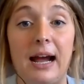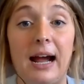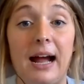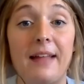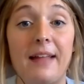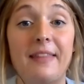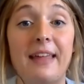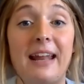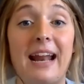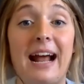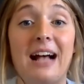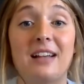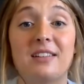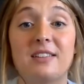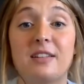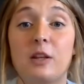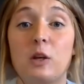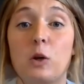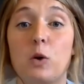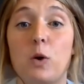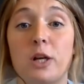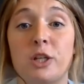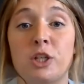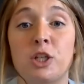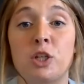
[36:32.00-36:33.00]
And then asking
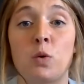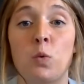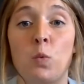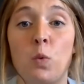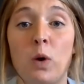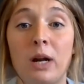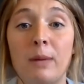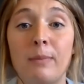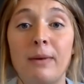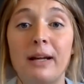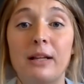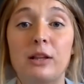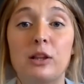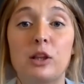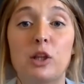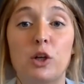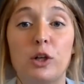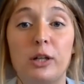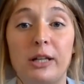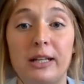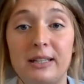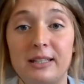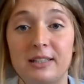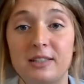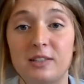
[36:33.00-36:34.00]
the question, what am I
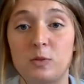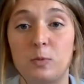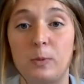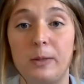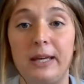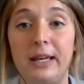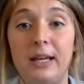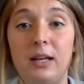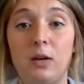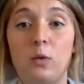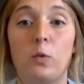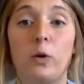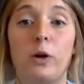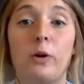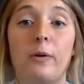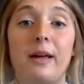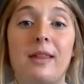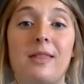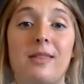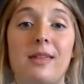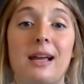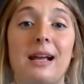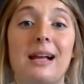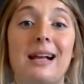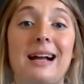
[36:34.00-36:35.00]
learning this week? What do I
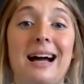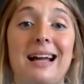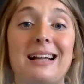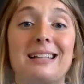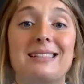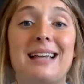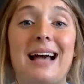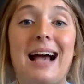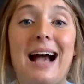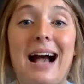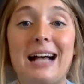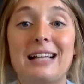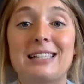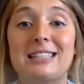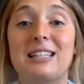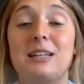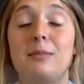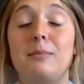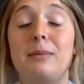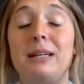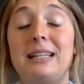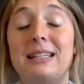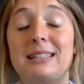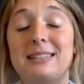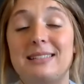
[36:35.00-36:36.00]
think God is
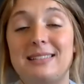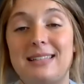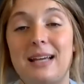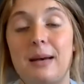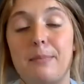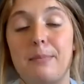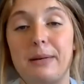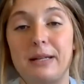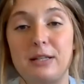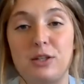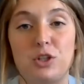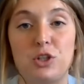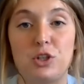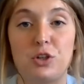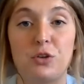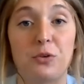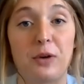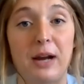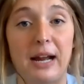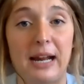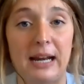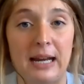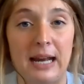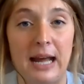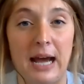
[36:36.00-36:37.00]
asking me to step into
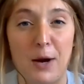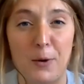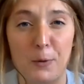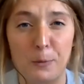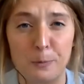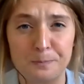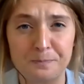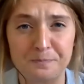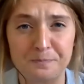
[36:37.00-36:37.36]
right now?